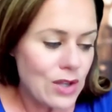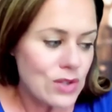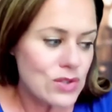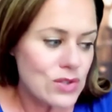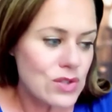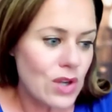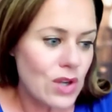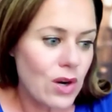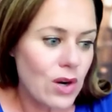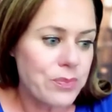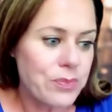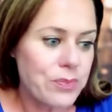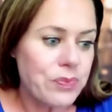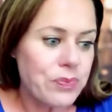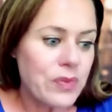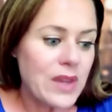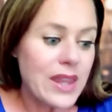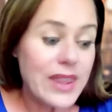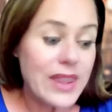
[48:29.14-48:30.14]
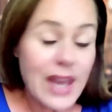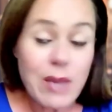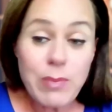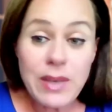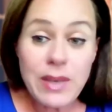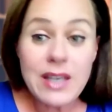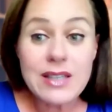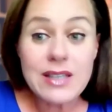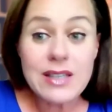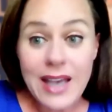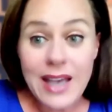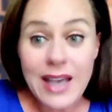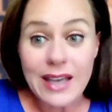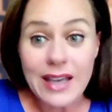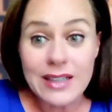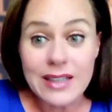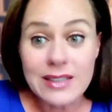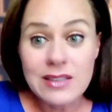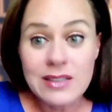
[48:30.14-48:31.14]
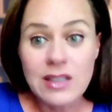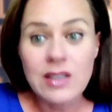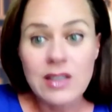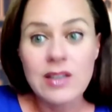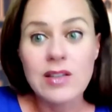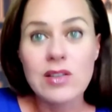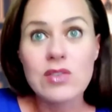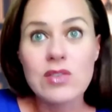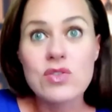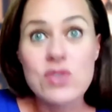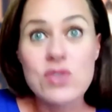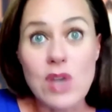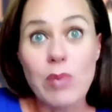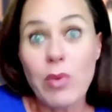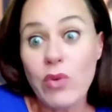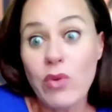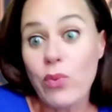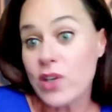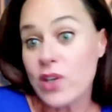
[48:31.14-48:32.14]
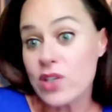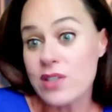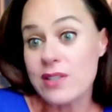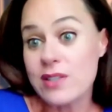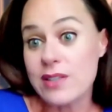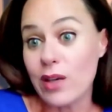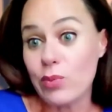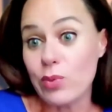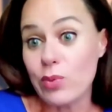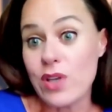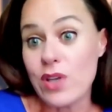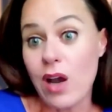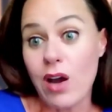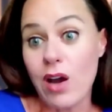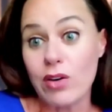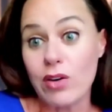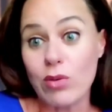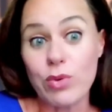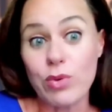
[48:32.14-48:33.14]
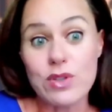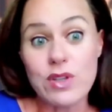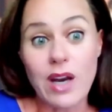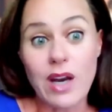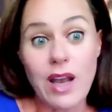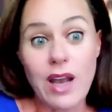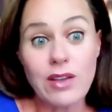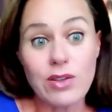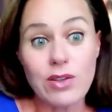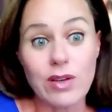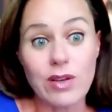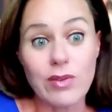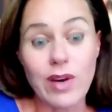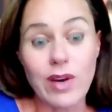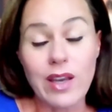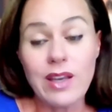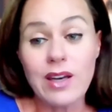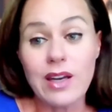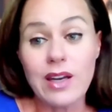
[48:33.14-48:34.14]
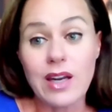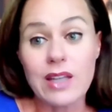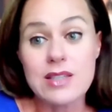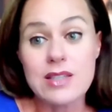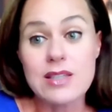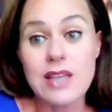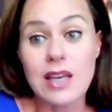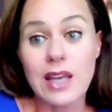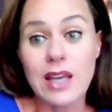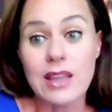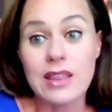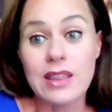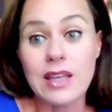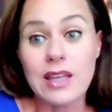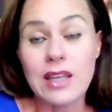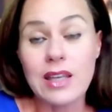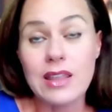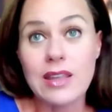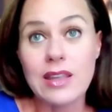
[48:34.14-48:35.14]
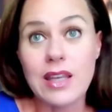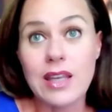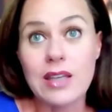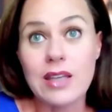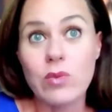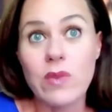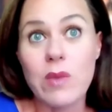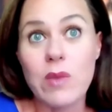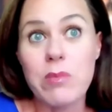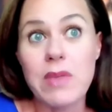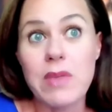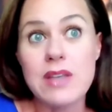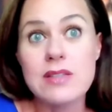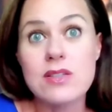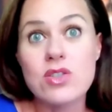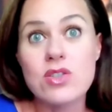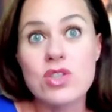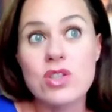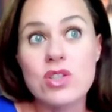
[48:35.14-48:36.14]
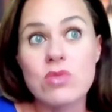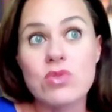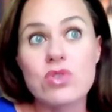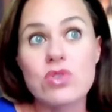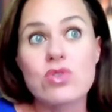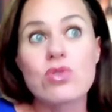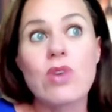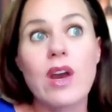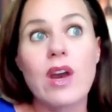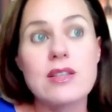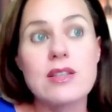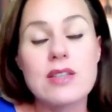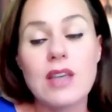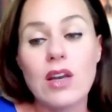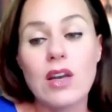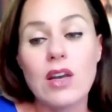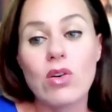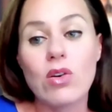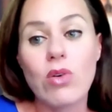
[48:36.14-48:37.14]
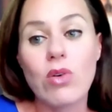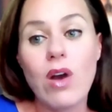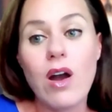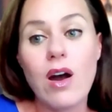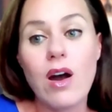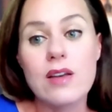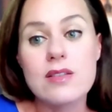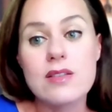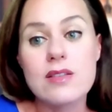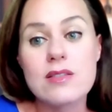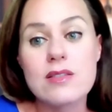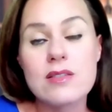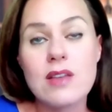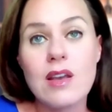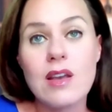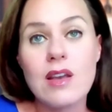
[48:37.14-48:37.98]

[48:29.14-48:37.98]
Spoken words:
So that being said, some of what she said was 100% accurate, right? And I think that the message she was trying to get across,